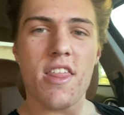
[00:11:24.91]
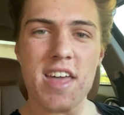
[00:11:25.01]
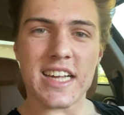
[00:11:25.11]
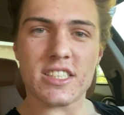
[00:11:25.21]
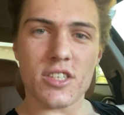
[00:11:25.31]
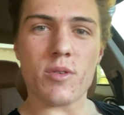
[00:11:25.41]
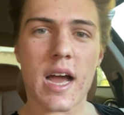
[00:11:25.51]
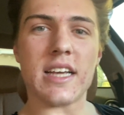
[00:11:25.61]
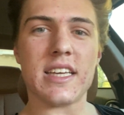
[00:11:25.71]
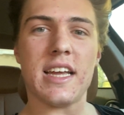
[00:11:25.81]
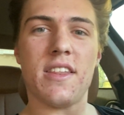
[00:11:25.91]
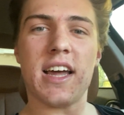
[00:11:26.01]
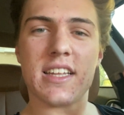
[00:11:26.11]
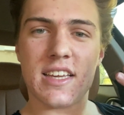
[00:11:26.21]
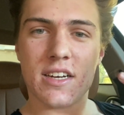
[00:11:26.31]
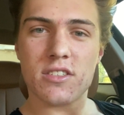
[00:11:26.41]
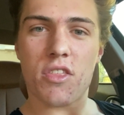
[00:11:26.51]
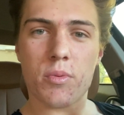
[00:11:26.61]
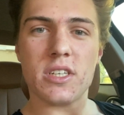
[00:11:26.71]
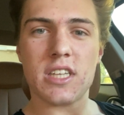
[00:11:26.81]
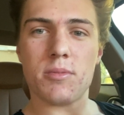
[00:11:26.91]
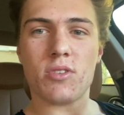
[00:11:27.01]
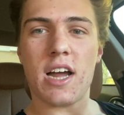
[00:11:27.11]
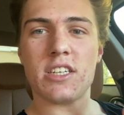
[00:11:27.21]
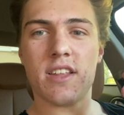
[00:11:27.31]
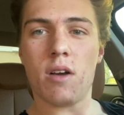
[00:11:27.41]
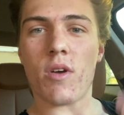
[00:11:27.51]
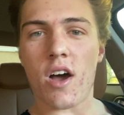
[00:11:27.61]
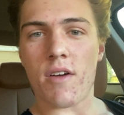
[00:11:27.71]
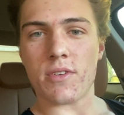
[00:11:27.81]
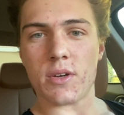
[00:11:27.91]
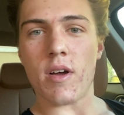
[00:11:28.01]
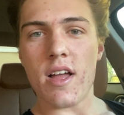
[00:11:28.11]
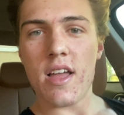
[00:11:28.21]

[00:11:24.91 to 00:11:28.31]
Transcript: That's you, guys. And here's the 3-step strategy that I want to offer you.